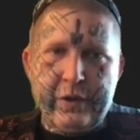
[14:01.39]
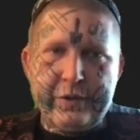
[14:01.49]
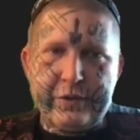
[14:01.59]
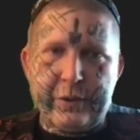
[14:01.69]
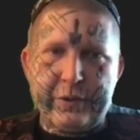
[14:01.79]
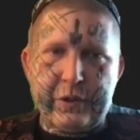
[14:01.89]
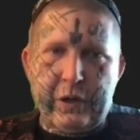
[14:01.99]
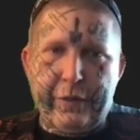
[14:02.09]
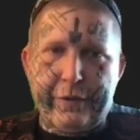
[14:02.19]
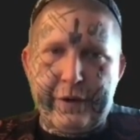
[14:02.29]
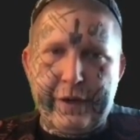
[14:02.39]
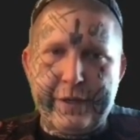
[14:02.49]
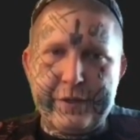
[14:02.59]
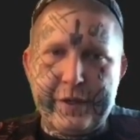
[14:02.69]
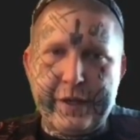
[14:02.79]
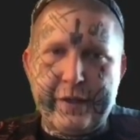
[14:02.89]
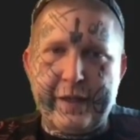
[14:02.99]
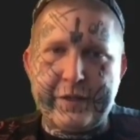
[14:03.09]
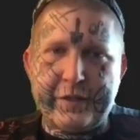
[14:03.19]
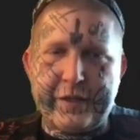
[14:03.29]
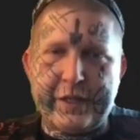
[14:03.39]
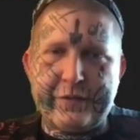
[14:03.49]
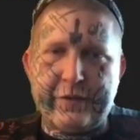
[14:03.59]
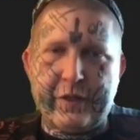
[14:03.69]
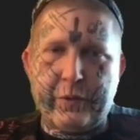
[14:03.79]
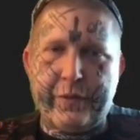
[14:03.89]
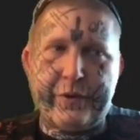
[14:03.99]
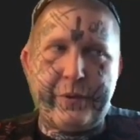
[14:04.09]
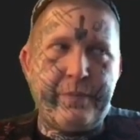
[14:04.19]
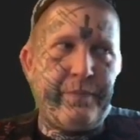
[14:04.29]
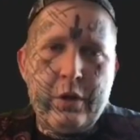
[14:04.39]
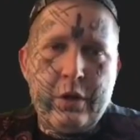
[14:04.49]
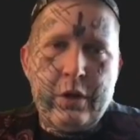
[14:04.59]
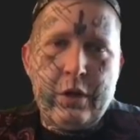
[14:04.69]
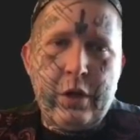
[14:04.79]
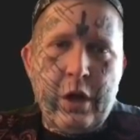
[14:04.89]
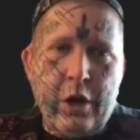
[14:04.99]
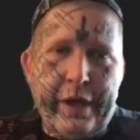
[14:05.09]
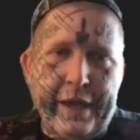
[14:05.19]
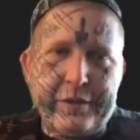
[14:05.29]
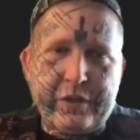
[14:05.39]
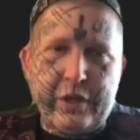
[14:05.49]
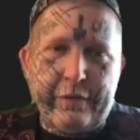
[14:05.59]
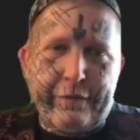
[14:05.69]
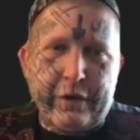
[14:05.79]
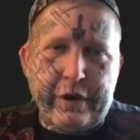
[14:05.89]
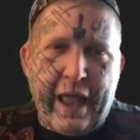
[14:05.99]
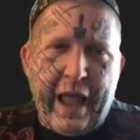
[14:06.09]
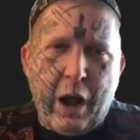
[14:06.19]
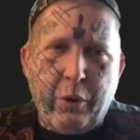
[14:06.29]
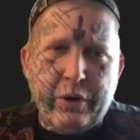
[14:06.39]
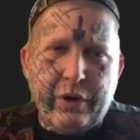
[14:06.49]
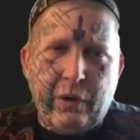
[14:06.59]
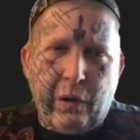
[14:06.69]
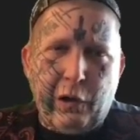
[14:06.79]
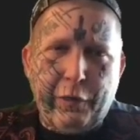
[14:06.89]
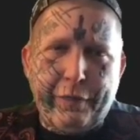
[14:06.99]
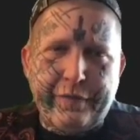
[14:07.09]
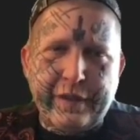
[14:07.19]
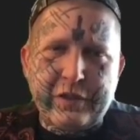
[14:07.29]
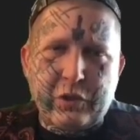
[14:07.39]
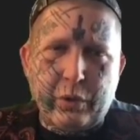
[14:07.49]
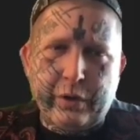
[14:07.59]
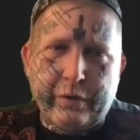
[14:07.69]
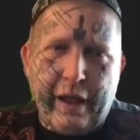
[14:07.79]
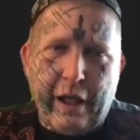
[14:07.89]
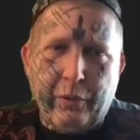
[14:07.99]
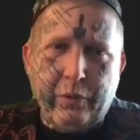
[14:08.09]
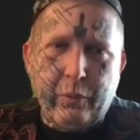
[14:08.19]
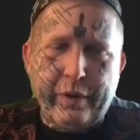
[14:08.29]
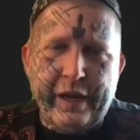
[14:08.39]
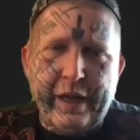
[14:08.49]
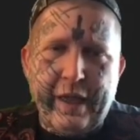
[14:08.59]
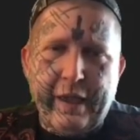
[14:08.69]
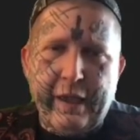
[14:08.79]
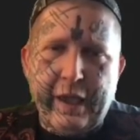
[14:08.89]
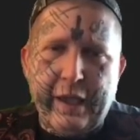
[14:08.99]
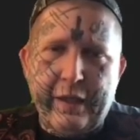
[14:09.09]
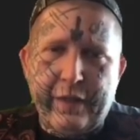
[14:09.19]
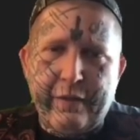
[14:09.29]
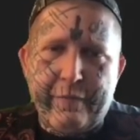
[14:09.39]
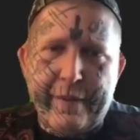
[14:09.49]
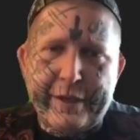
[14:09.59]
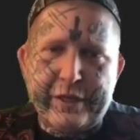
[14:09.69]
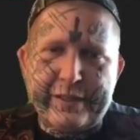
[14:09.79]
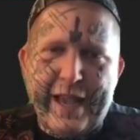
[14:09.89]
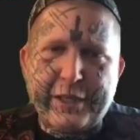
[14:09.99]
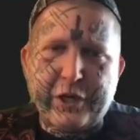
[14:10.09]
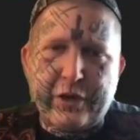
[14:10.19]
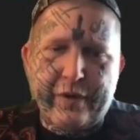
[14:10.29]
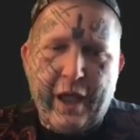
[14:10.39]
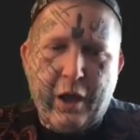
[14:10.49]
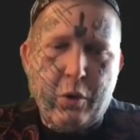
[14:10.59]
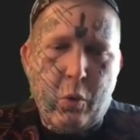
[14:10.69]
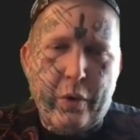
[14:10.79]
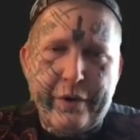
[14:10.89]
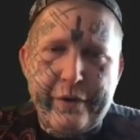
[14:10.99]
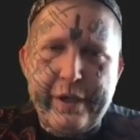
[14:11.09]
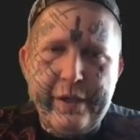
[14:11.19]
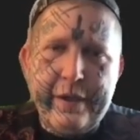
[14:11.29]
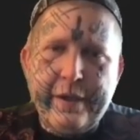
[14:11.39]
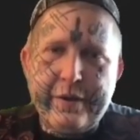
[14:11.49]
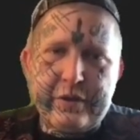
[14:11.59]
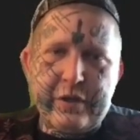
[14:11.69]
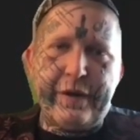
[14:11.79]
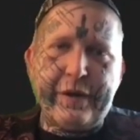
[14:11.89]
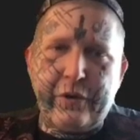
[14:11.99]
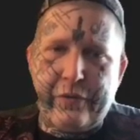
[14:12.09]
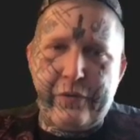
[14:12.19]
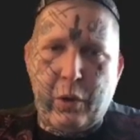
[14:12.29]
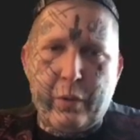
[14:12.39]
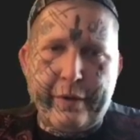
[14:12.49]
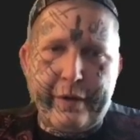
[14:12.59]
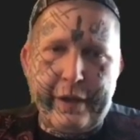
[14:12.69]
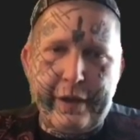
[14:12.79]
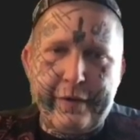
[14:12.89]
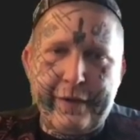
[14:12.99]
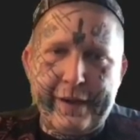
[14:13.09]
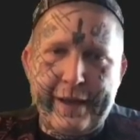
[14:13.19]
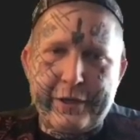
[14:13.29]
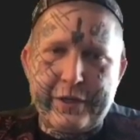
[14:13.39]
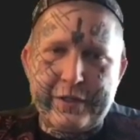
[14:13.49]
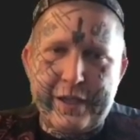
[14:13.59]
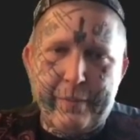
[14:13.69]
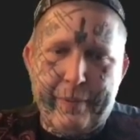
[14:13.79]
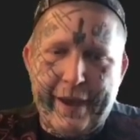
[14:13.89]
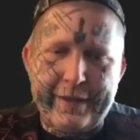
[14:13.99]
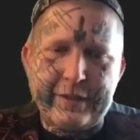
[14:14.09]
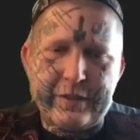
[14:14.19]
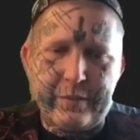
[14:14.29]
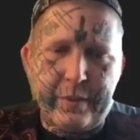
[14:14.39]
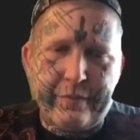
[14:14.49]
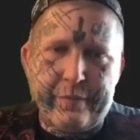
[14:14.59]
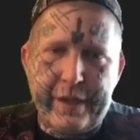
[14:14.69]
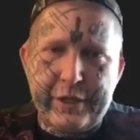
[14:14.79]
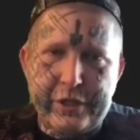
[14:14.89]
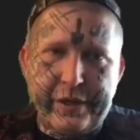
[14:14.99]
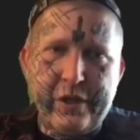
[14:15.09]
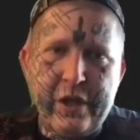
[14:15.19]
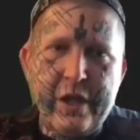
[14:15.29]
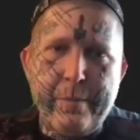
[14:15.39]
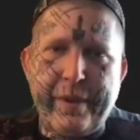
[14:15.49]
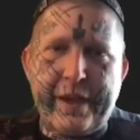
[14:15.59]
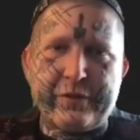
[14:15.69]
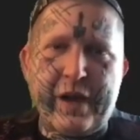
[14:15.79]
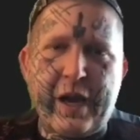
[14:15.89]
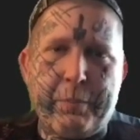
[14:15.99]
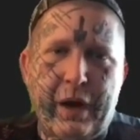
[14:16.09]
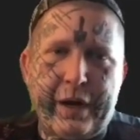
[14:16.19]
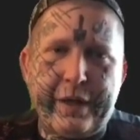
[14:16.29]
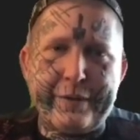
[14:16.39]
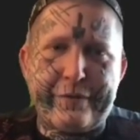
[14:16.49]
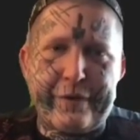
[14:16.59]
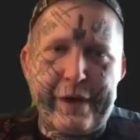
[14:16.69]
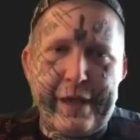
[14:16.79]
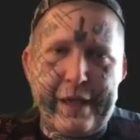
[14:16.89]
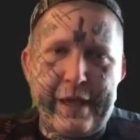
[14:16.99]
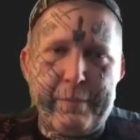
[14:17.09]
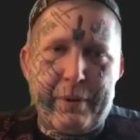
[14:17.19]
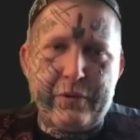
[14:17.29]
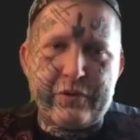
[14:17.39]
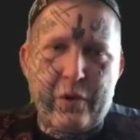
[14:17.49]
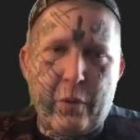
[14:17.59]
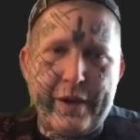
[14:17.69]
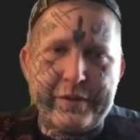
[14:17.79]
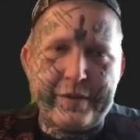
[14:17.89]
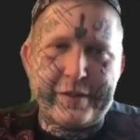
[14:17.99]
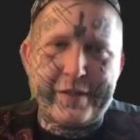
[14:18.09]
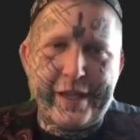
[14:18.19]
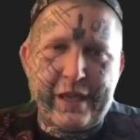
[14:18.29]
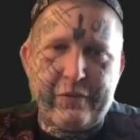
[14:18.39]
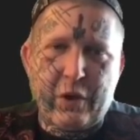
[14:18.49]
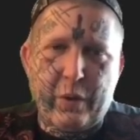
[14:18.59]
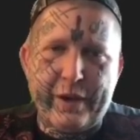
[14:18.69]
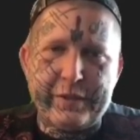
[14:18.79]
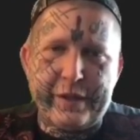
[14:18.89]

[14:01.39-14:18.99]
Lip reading: So it's authorized. That successfully went through. Okay, so for our auth Discord route, we need the information. It's actually rec query. So if I do rec query here, you can actually see it passes some information. Because rec body is for a post request. This is a GET request.